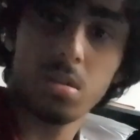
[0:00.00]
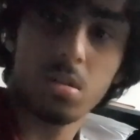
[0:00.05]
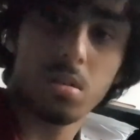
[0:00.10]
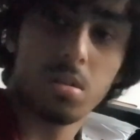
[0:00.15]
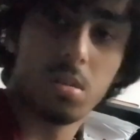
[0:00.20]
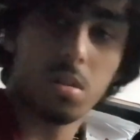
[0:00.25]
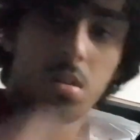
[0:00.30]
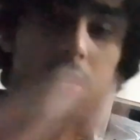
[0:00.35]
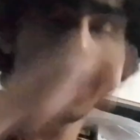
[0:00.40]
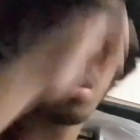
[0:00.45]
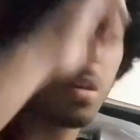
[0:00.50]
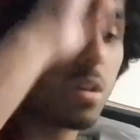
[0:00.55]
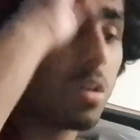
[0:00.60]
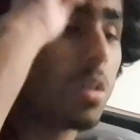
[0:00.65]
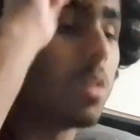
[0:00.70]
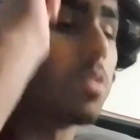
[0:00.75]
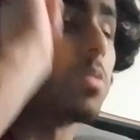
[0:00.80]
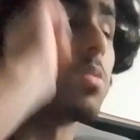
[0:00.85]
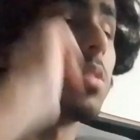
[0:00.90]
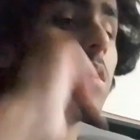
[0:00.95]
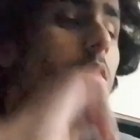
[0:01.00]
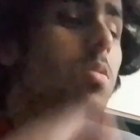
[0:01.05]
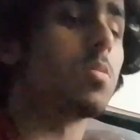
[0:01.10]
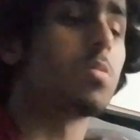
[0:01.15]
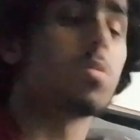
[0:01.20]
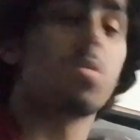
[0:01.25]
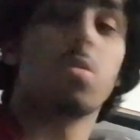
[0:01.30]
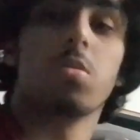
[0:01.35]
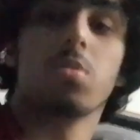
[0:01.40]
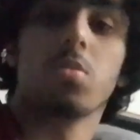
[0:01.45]
Alright. So now
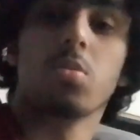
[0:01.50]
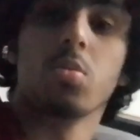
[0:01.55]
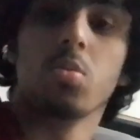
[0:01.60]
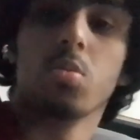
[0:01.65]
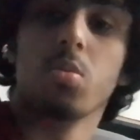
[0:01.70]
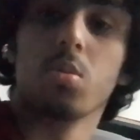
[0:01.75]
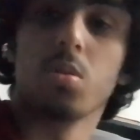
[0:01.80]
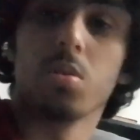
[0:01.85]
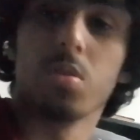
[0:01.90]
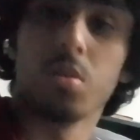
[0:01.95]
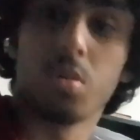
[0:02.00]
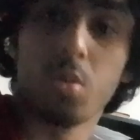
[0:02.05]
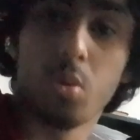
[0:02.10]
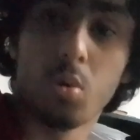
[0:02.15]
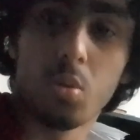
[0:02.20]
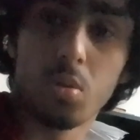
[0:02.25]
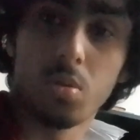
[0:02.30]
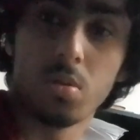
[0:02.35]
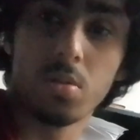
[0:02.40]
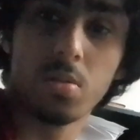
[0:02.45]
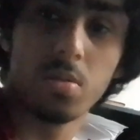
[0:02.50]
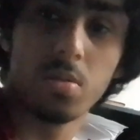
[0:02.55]
let's go through the chords.